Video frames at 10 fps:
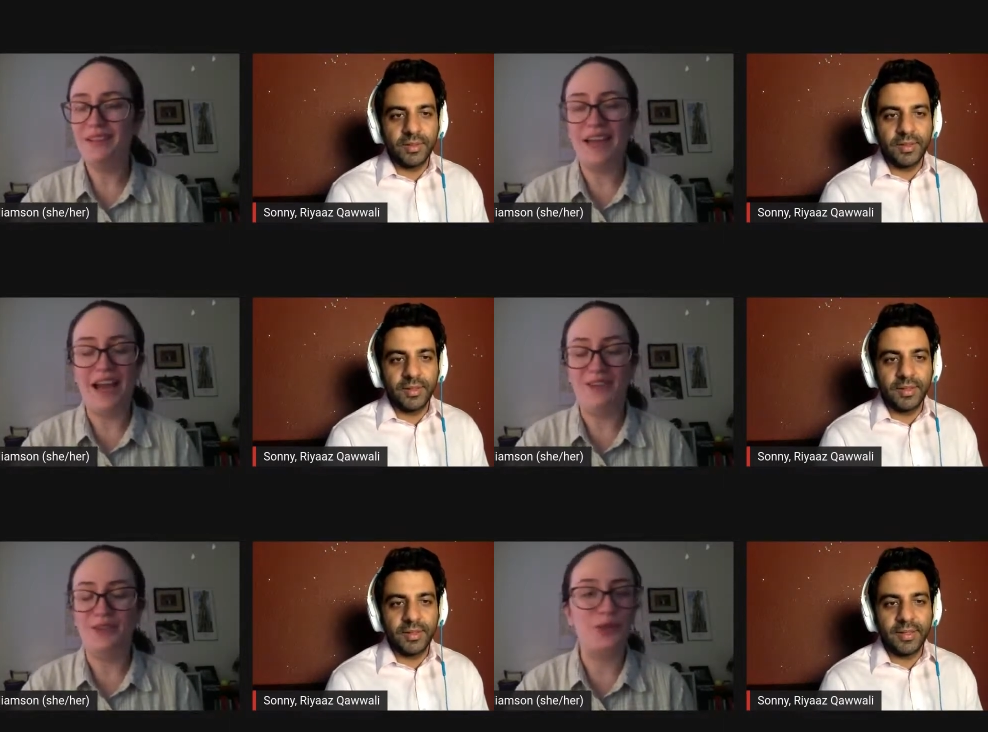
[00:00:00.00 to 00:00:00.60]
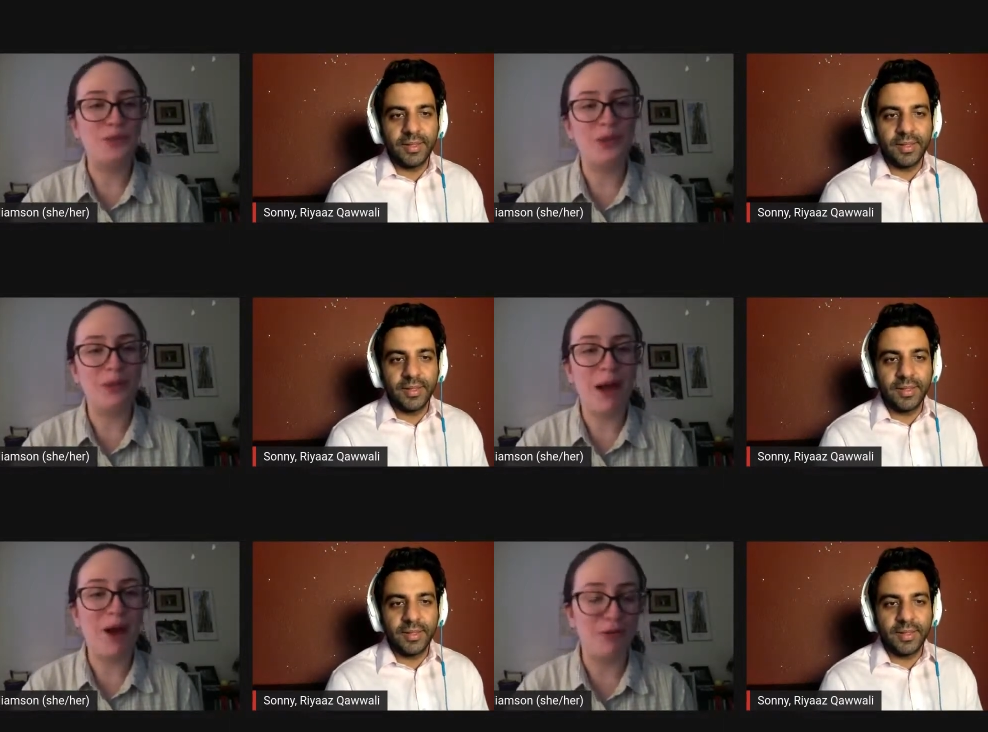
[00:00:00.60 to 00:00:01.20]
Speaker 1: yeah, it's just
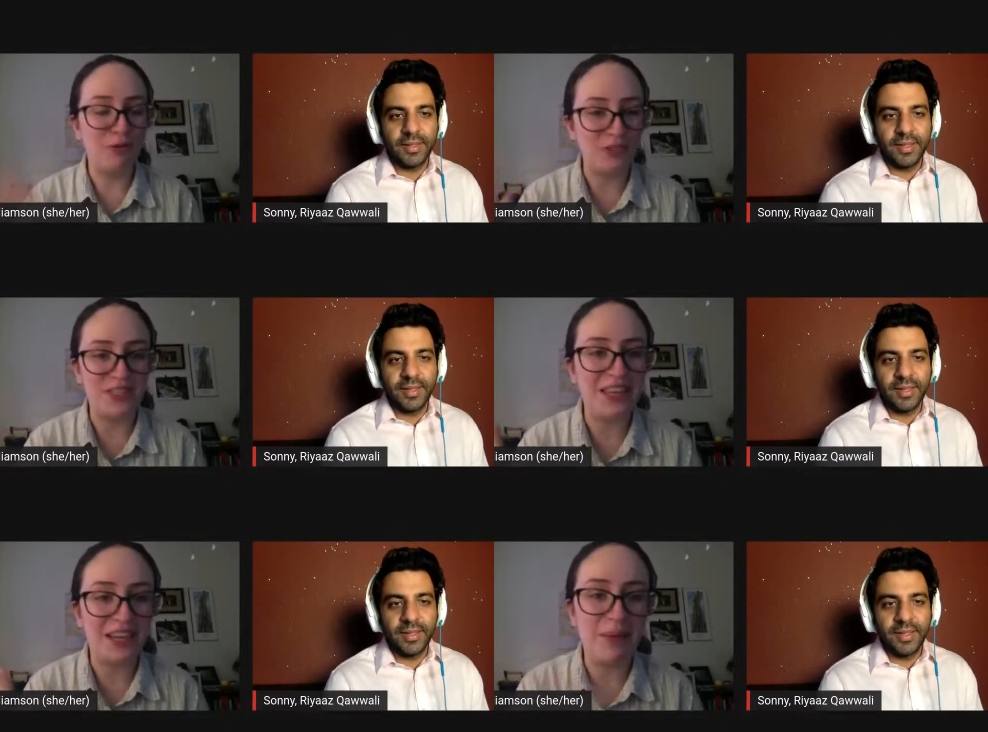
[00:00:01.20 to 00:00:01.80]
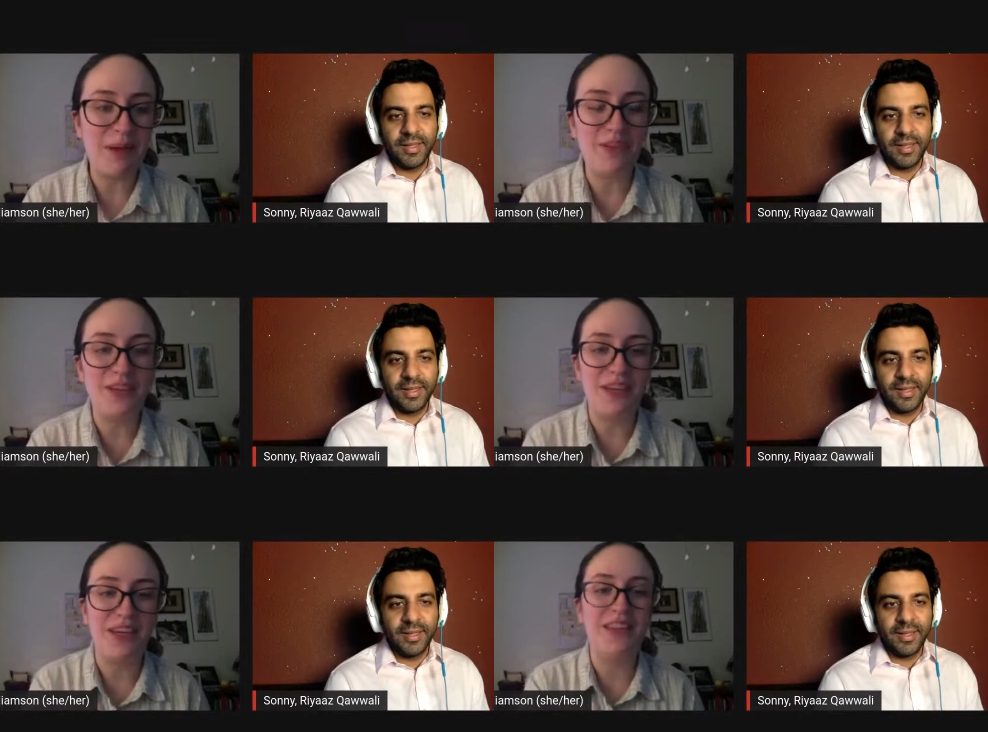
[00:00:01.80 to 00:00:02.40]
really powerful to think
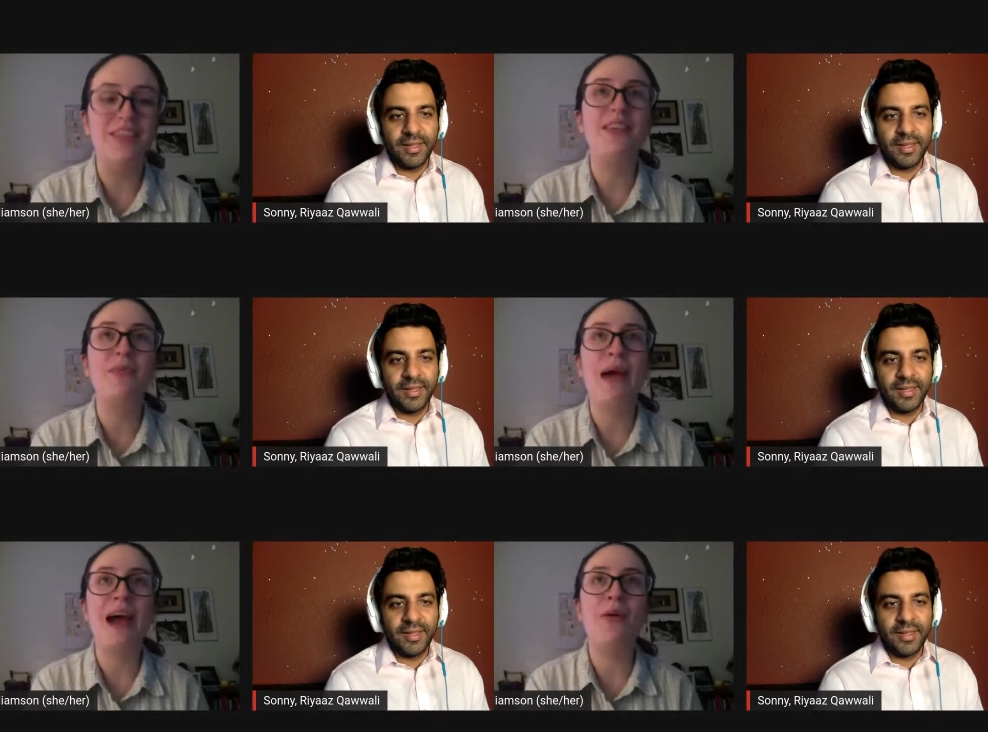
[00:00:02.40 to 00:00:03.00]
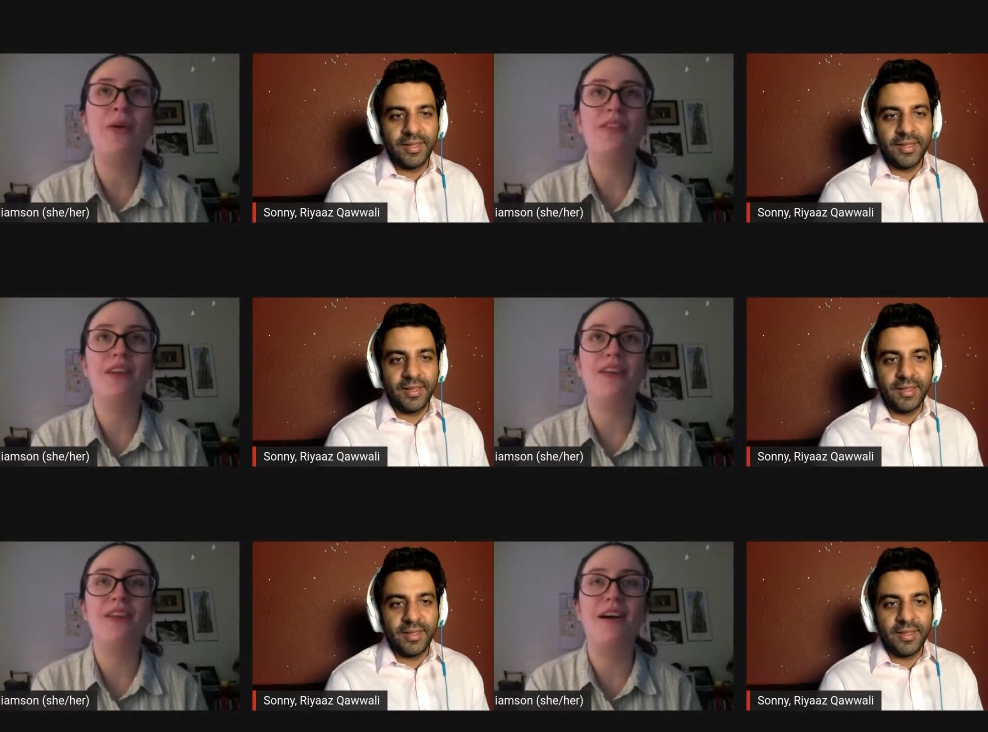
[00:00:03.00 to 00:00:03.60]
about the the power
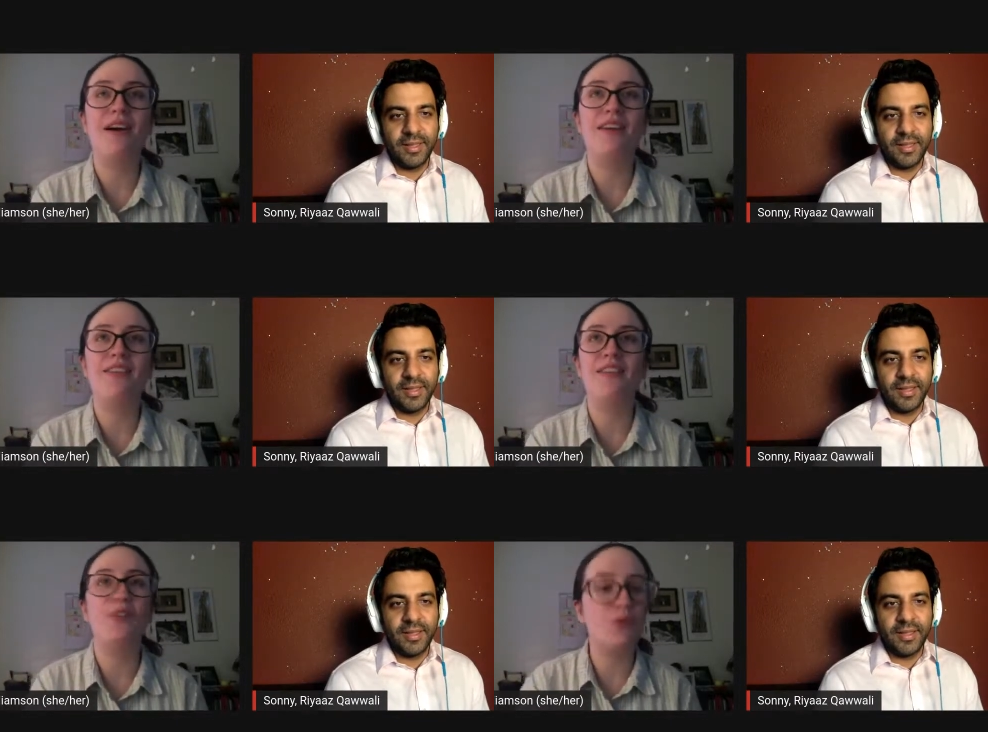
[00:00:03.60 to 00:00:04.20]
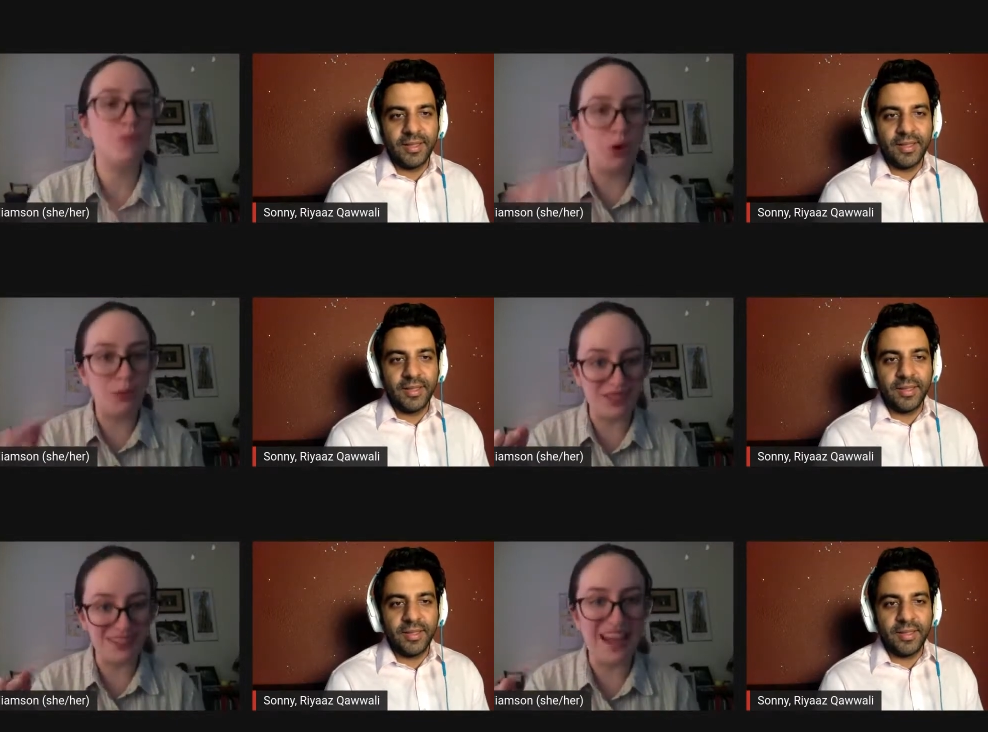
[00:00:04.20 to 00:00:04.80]
that uh, that those
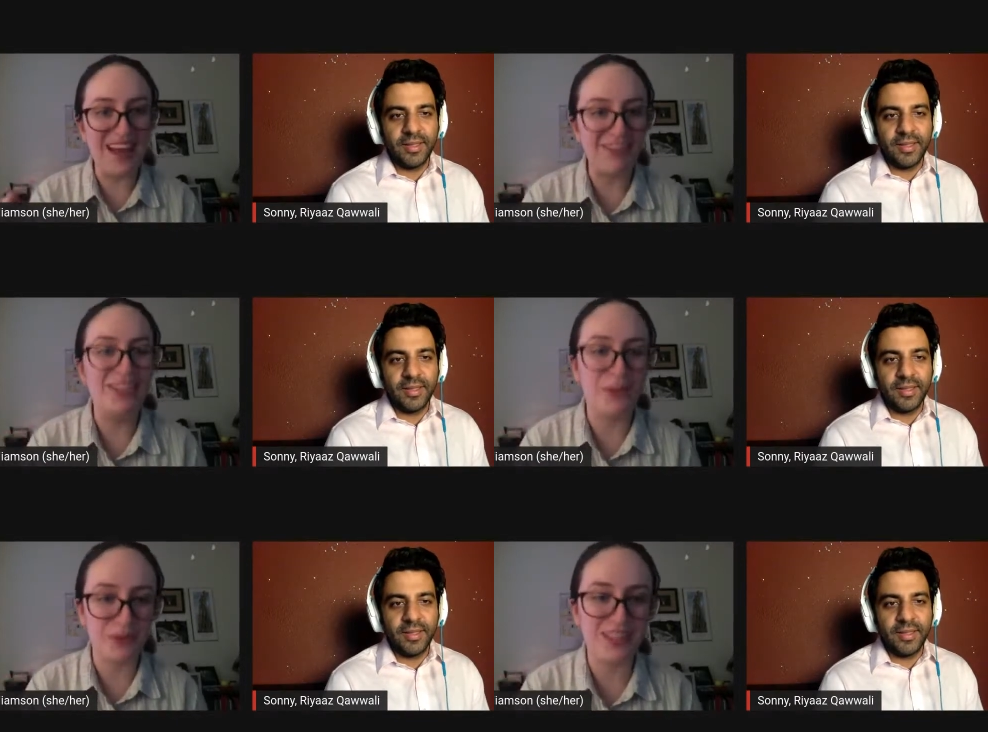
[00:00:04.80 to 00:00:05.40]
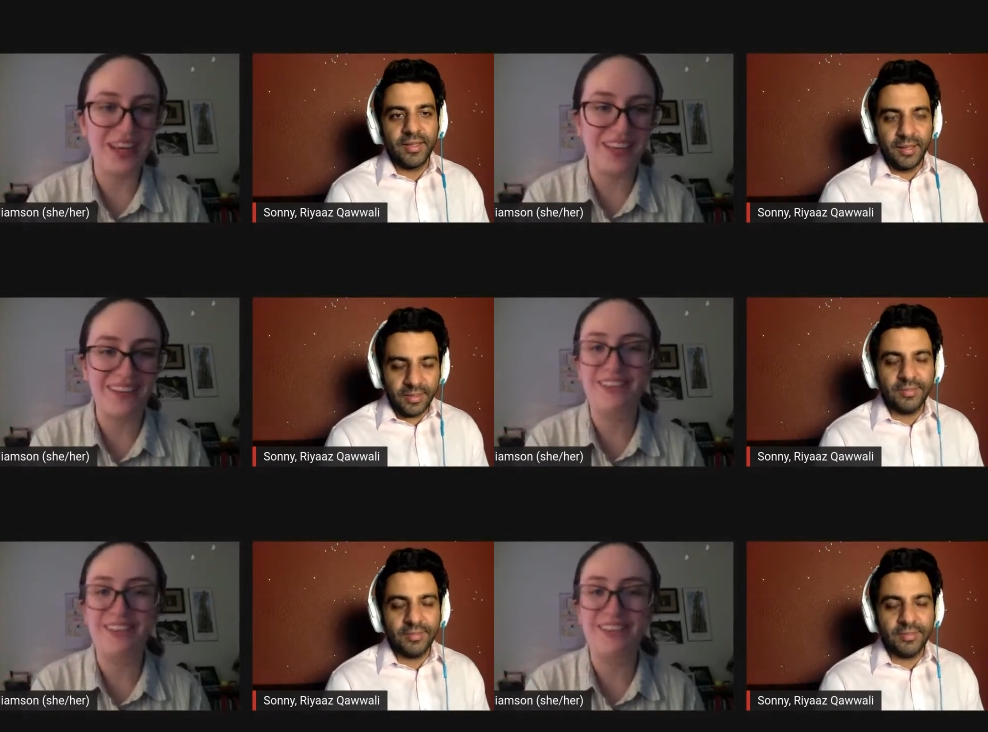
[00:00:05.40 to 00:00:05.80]
moments have. Like you were saying,